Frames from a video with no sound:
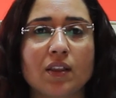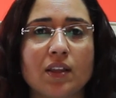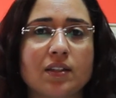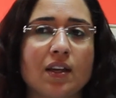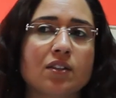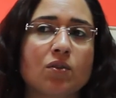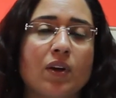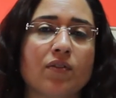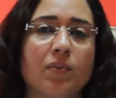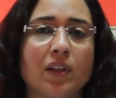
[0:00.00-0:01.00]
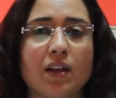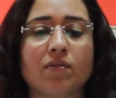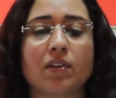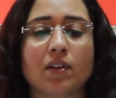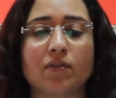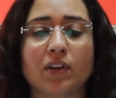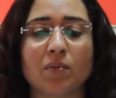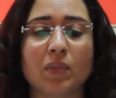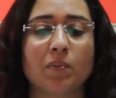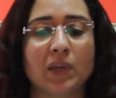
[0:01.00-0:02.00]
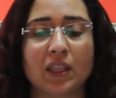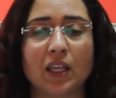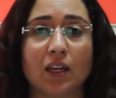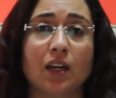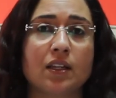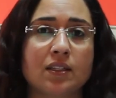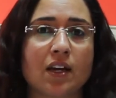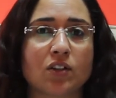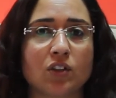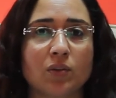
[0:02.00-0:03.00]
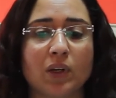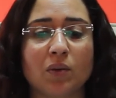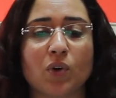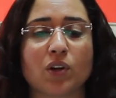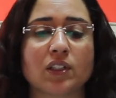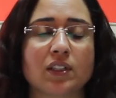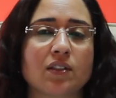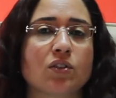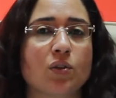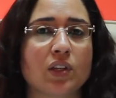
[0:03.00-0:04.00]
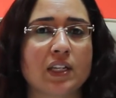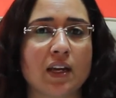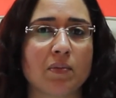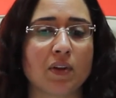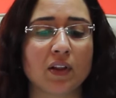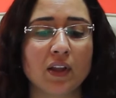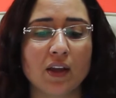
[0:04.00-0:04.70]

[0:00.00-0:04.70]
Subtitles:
this takes away from the level of commitment that is actually being brought to the table.